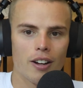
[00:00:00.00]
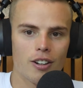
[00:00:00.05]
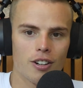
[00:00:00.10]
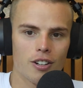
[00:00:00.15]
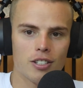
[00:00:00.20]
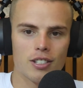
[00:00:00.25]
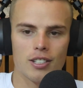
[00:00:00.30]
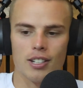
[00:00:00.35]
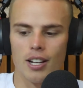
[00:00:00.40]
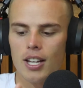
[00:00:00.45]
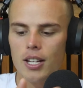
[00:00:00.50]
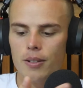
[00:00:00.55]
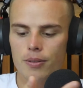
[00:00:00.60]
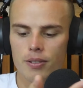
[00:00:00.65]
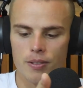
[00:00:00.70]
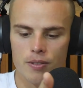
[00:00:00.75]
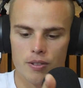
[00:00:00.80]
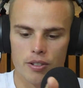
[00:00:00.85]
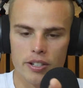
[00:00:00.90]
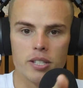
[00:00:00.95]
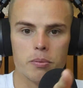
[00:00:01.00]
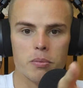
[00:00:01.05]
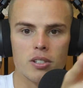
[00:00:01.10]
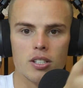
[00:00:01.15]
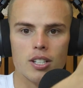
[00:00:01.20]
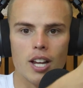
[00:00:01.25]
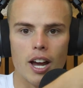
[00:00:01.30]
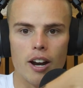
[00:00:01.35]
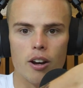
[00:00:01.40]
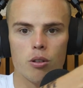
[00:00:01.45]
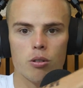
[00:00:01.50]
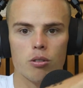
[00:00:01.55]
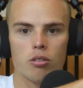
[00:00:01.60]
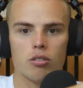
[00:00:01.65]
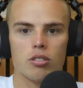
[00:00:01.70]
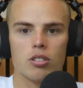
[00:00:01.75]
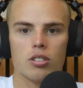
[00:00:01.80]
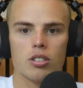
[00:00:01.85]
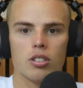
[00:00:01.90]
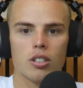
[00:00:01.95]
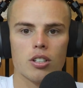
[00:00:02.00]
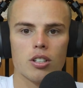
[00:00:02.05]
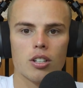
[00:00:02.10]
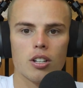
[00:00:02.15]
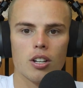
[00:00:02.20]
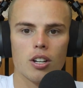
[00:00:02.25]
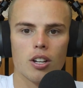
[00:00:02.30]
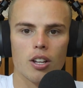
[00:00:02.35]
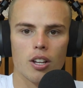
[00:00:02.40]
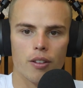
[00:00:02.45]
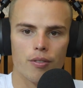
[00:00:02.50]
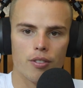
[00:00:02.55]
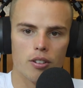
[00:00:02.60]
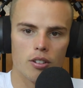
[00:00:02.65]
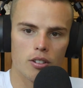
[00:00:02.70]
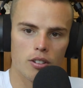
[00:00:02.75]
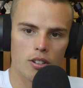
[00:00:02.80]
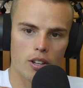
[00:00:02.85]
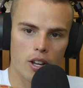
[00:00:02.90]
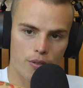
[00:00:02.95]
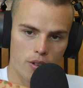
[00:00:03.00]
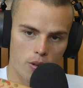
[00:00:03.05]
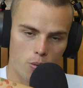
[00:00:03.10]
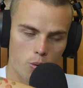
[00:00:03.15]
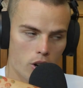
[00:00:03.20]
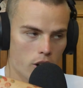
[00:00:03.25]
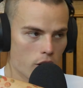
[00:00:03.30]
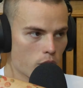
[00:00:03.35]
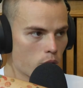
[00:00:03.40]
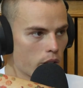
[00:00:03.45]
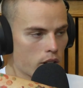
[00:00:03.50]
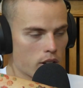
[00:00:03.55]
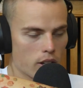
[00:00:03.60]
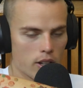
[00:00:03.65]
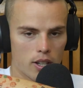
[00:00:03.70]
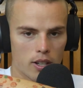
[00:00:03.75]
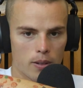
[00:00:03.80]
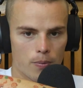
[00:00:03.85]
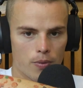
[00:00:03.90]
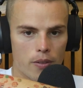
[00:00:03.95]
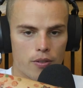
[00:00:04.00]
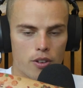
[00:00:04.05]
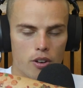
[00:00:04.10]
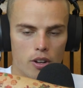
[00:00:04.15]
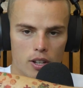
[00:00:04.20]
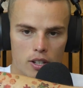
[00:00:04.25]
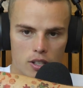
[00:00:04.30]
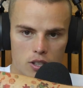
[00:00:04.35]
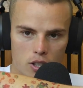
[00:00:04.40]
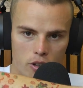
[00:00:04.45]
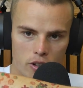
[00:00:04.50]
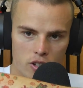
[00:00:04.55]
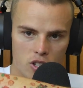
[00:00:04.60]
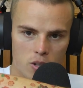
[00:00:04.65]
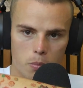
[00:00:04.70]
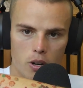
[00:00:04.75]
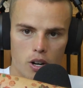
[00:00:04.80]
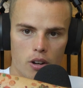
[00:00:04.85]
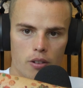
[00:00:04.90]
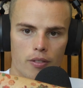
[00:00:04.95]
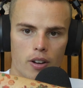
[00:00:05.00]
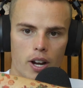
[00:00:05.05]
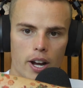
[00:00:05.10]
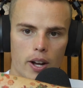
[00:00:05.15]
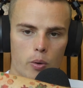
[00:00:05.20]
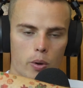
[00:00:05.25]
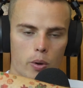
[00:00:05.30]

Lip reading: I got a sleeve of Christmas tattoos. If you want to quickly, if you're a listener on Spotify,